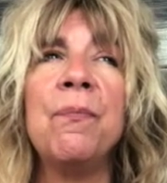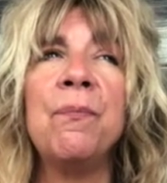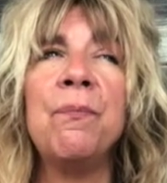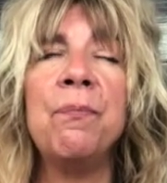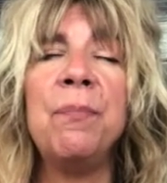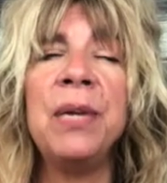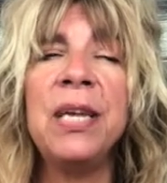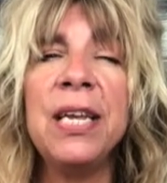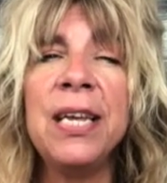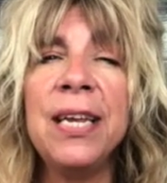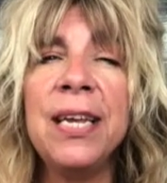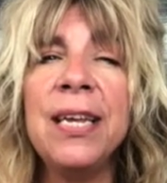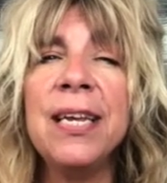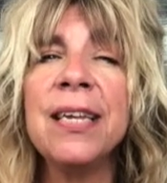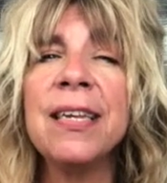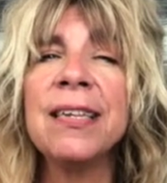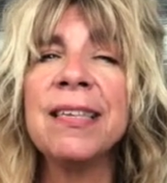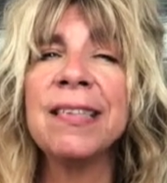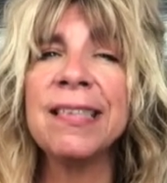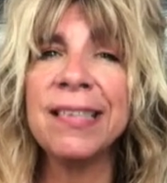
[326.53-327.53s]

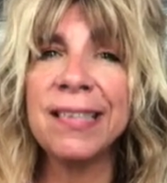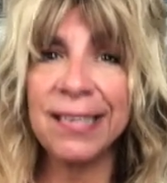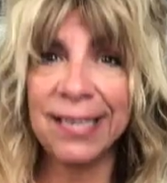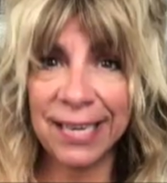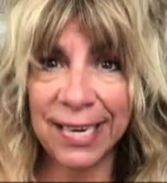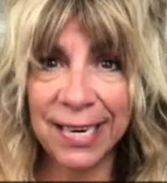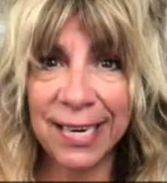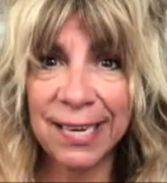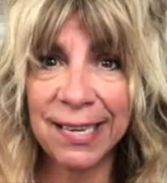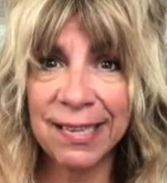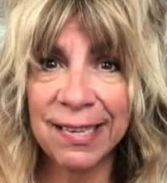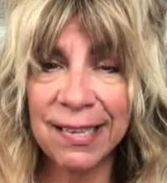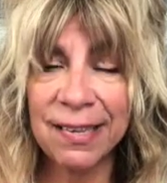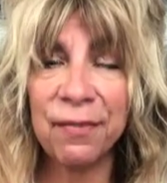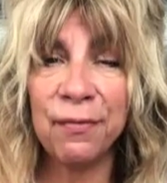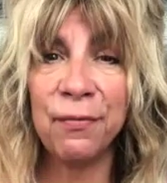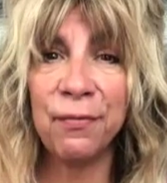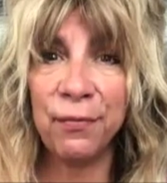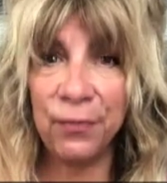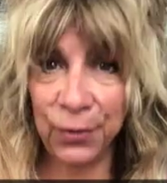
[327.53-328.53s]
B6
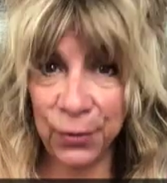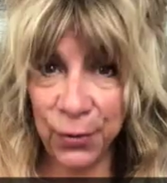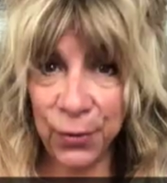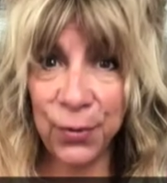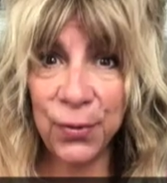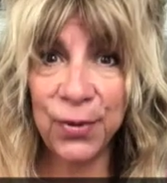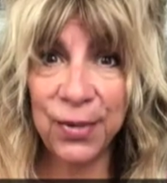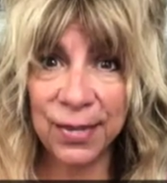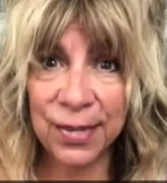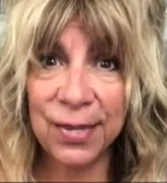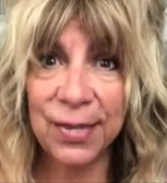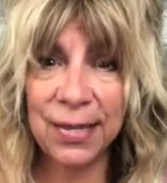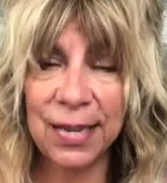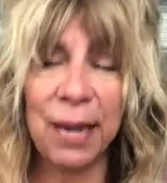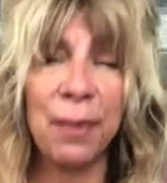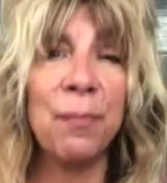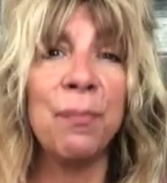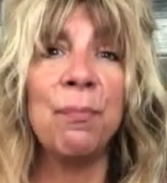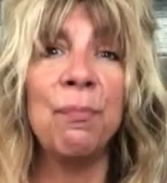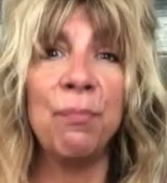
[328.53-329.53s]
foods
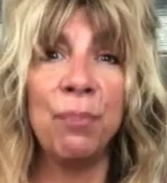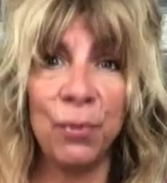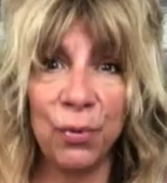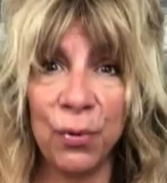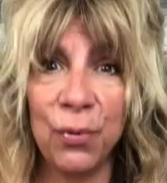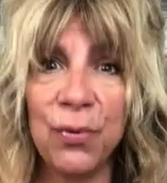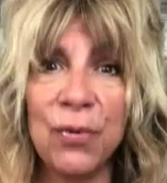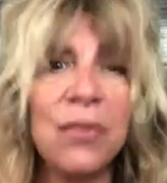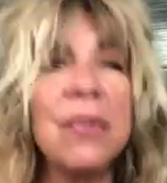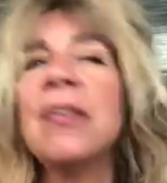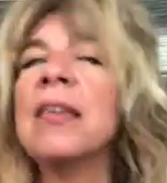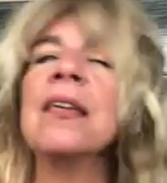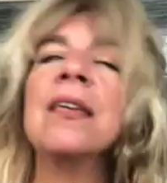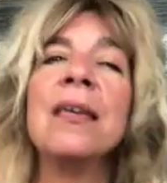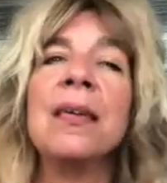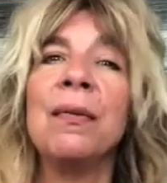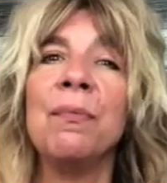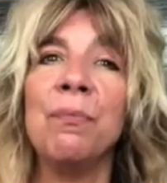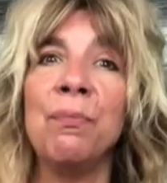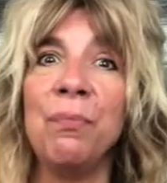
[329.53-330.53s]
that boost
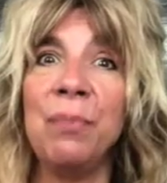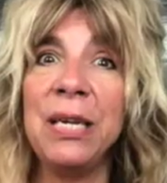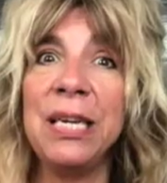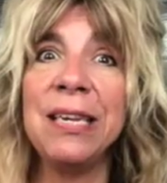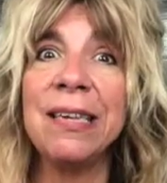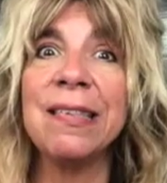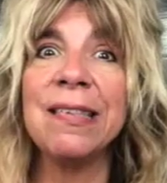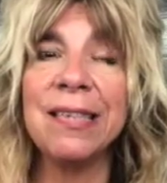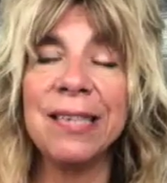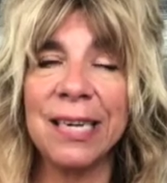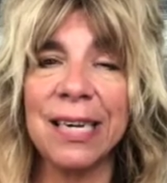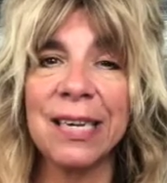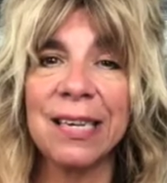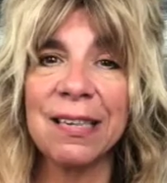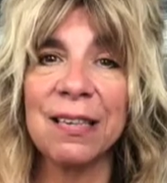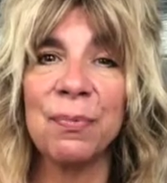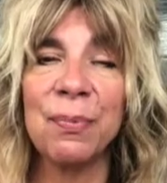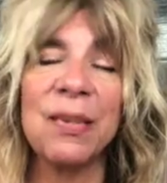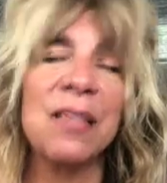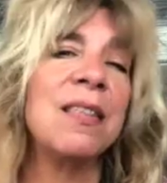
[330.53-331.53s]
B6
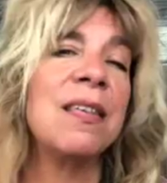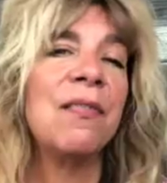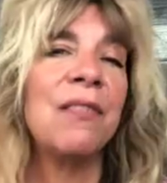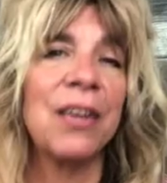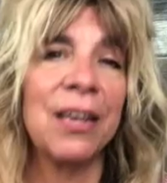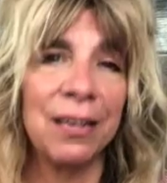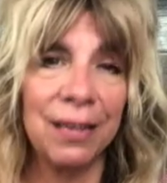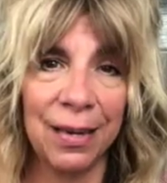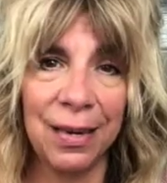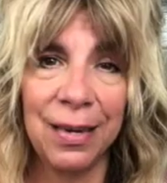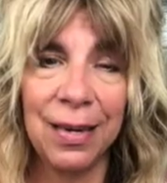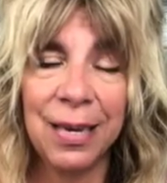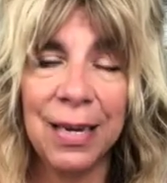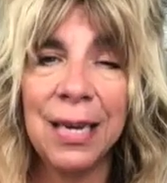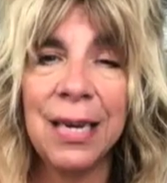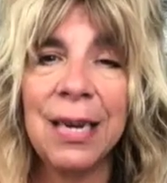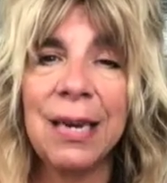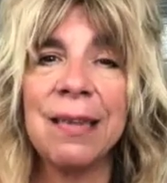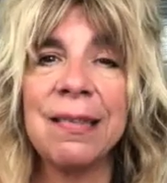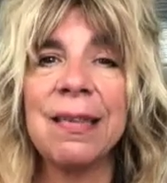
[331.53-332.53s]
specifically,
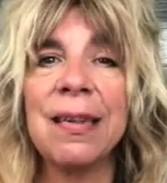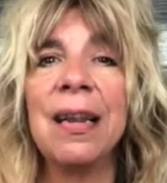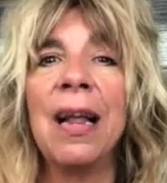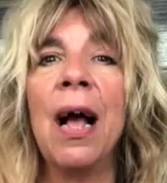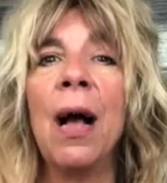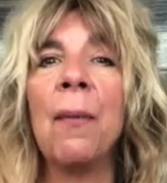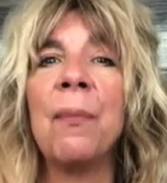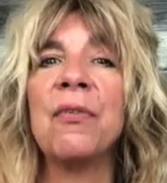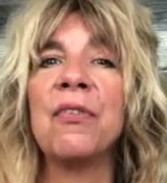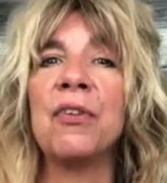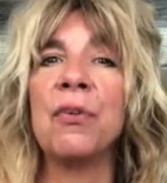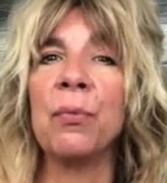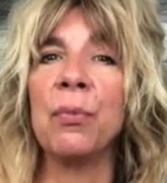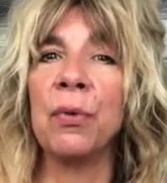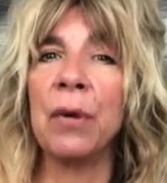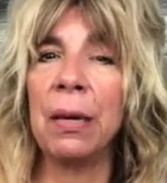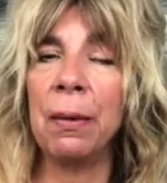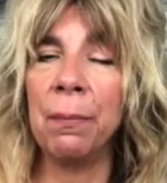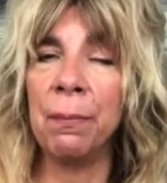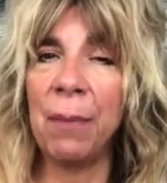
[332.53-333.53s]
because it helps to
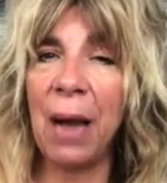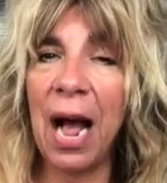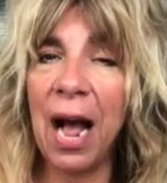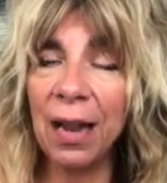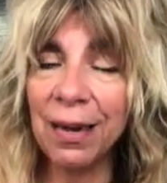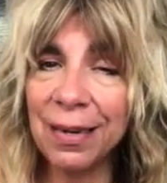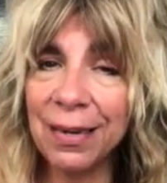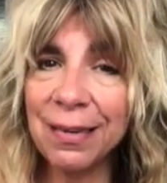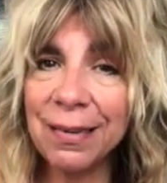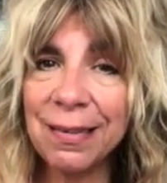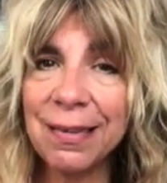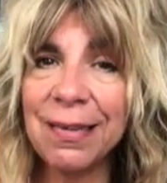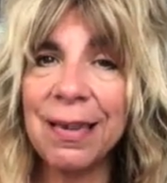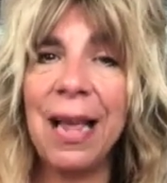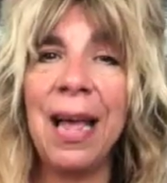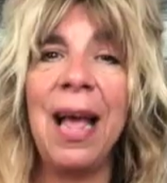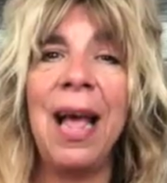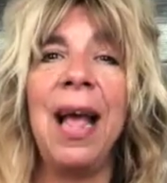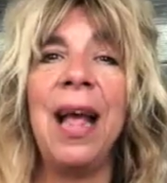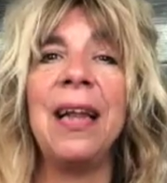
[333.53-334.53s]
bring balance
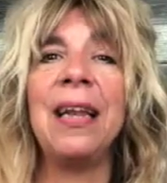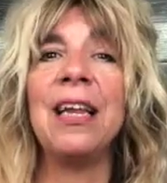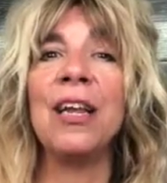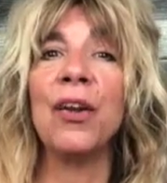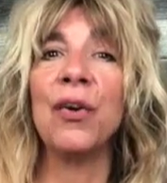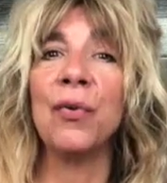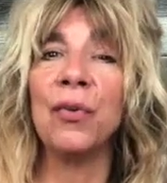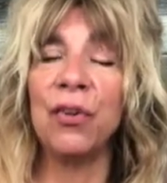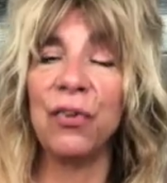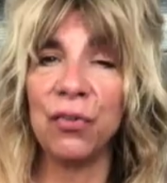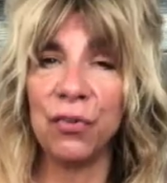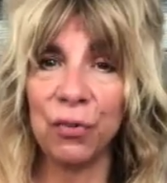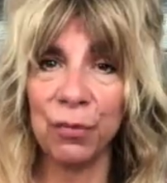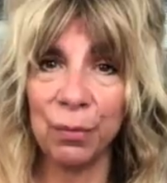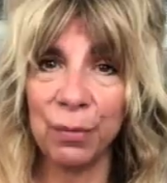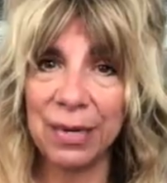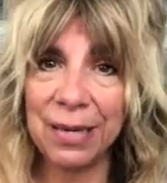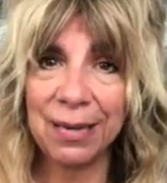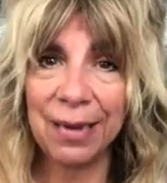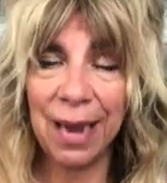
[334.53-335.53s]
and increase your
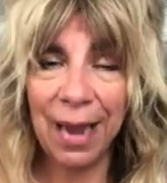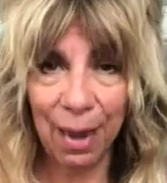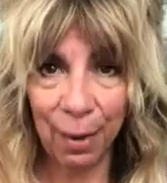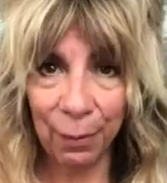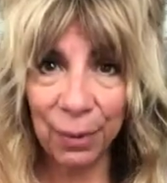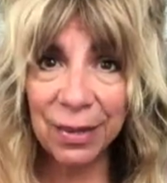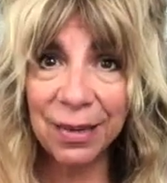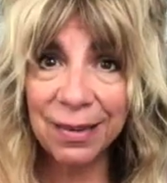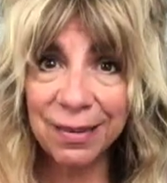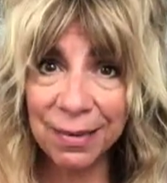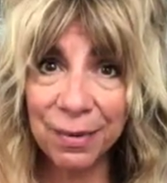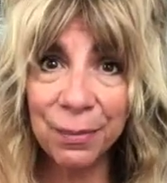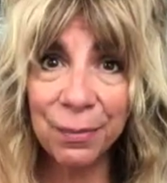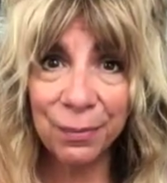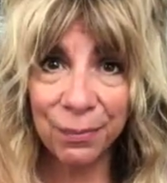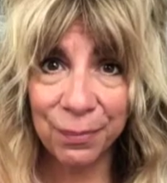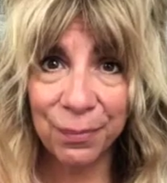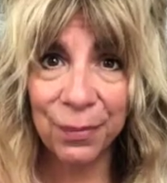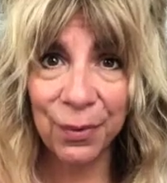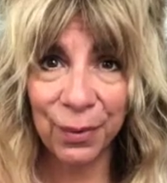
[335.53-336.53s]
metabolism,
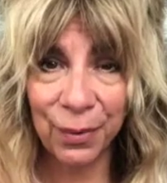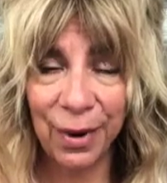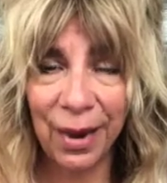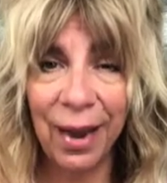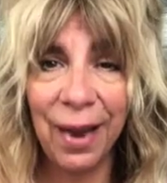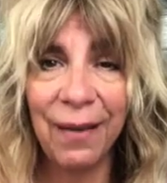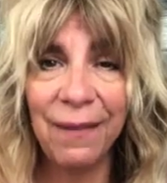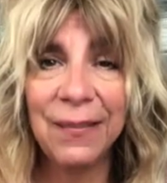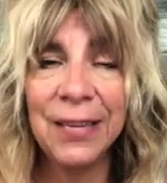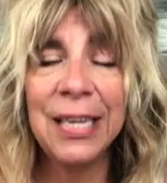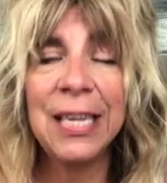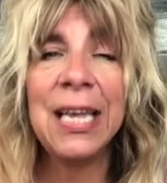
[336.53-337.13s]
okay?